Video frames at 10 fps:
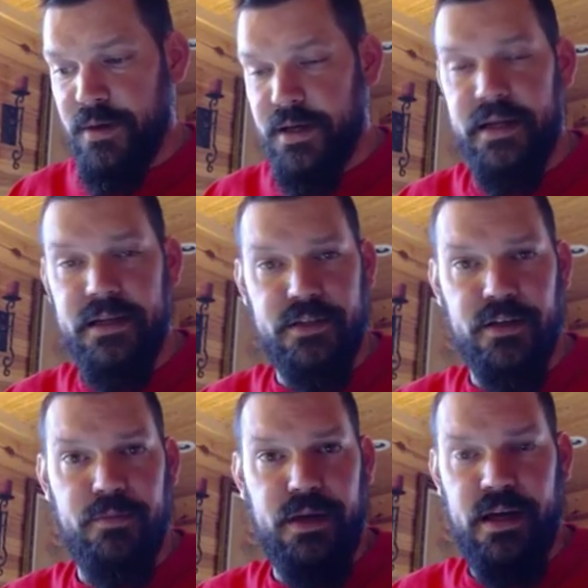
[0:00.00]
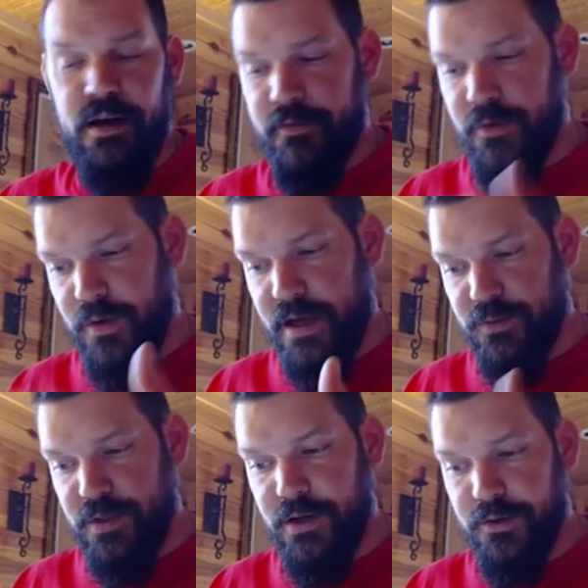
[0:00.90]
but it's going to be helpful
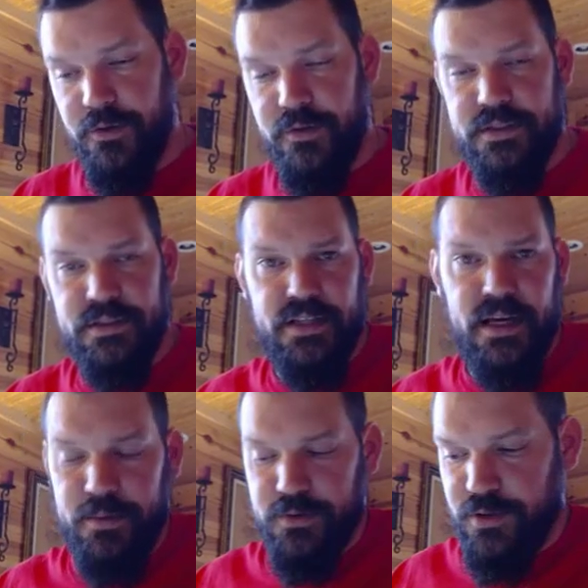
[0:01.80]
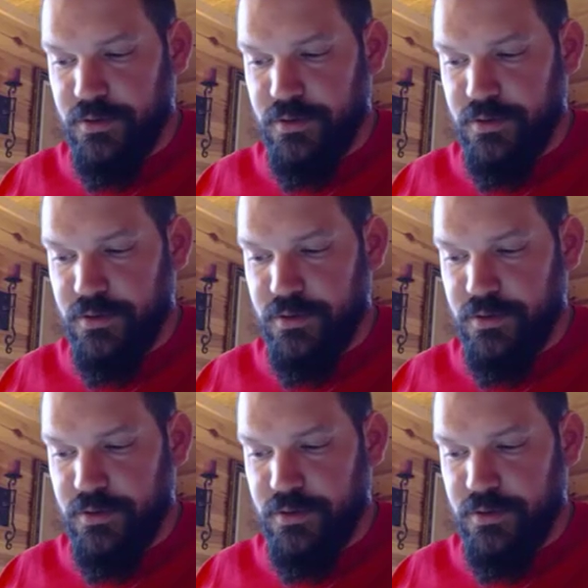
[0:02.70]
as we go through these examples.